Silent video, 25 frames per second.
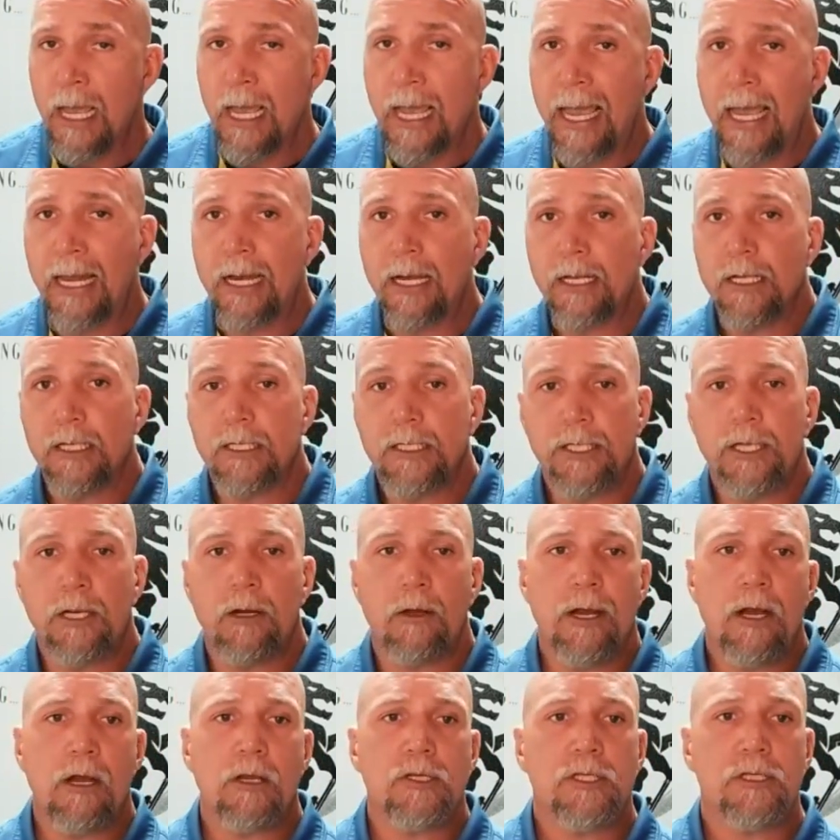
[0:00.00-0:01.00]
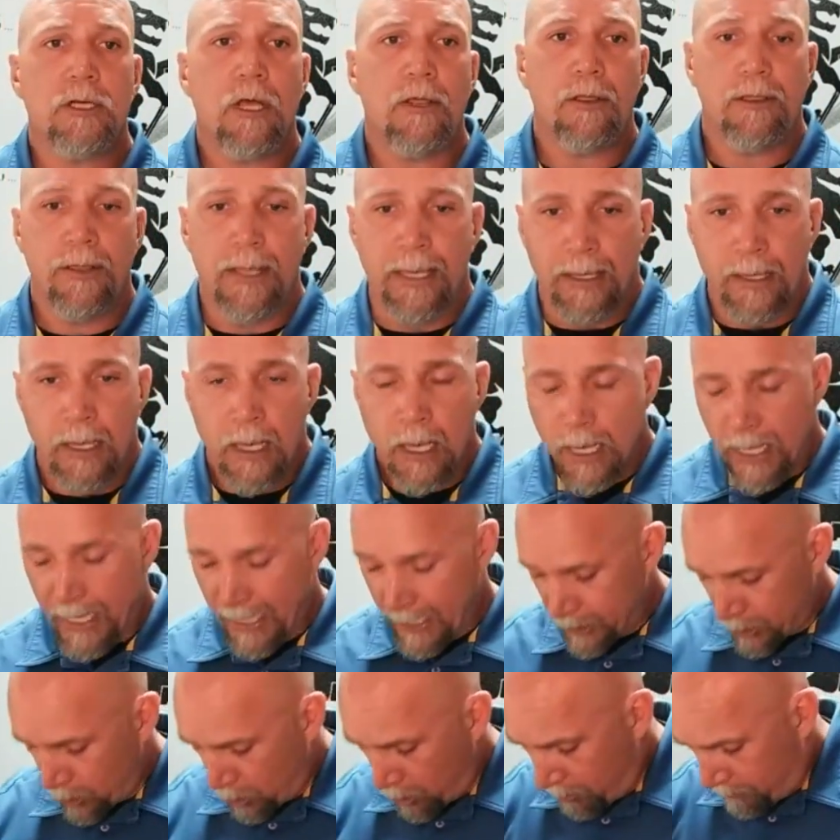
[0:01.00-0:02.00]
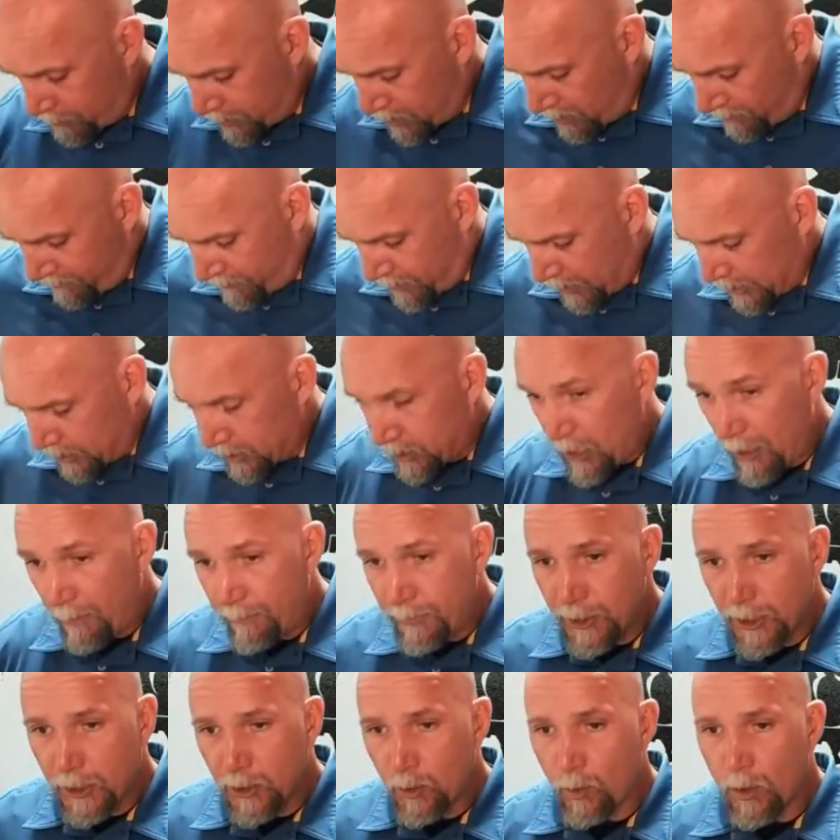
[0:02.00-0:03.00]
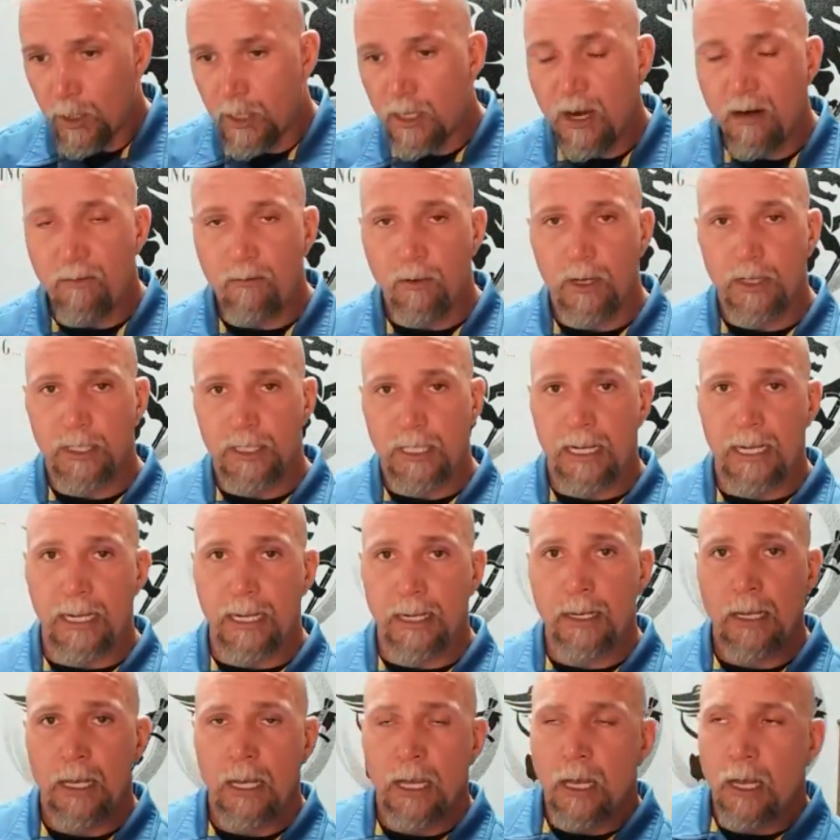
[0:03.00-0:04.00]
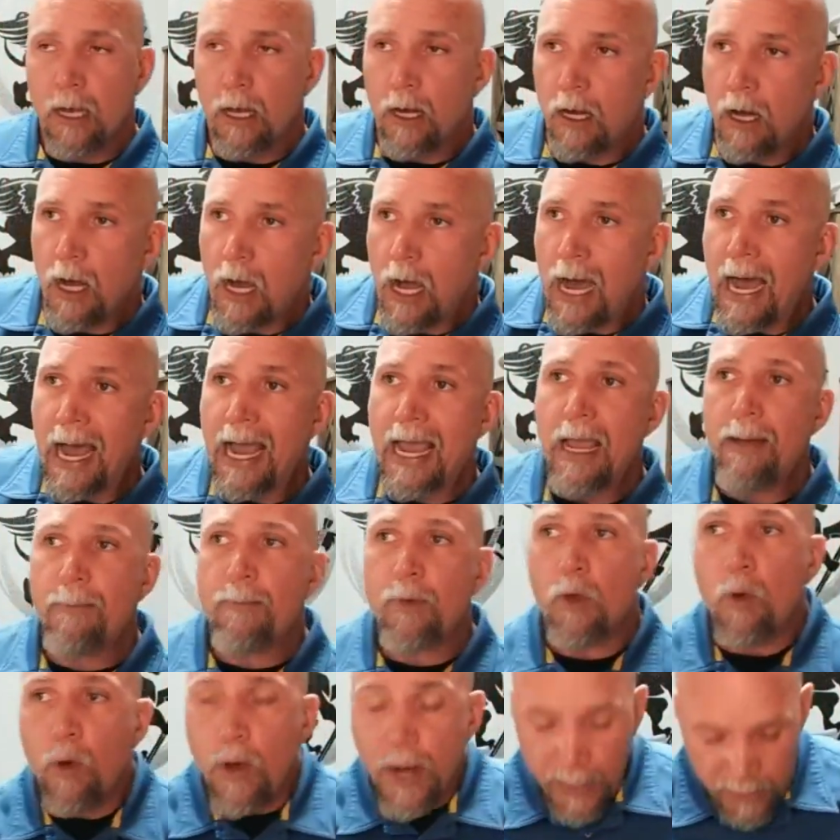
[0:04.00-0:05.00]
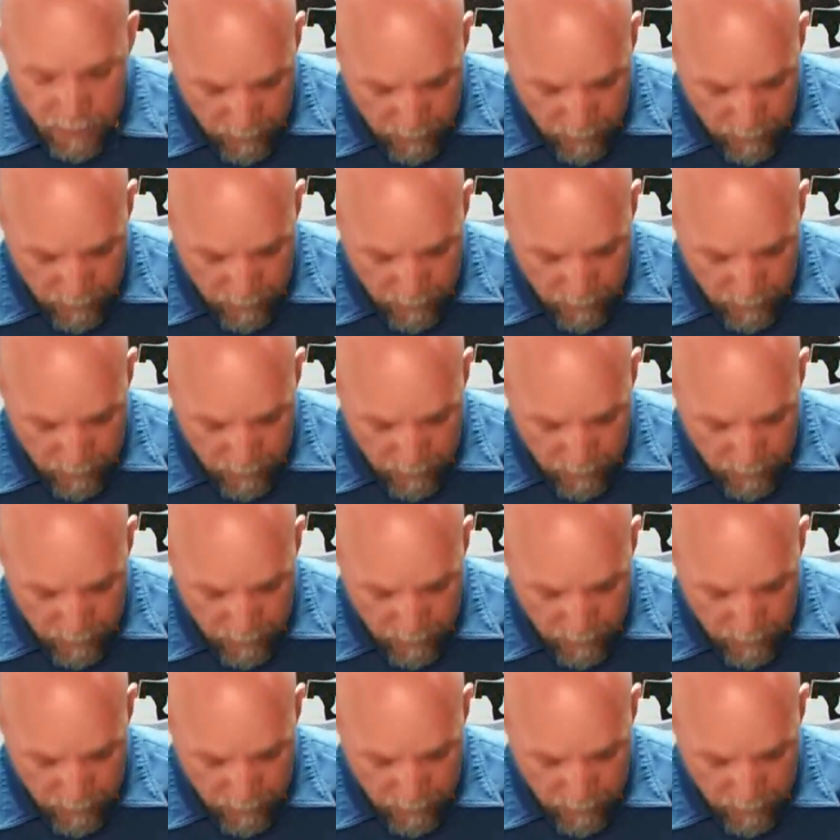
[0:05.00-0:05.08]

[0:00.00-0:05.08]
And, here's another thing. In terms of the subject we're covering today, I am going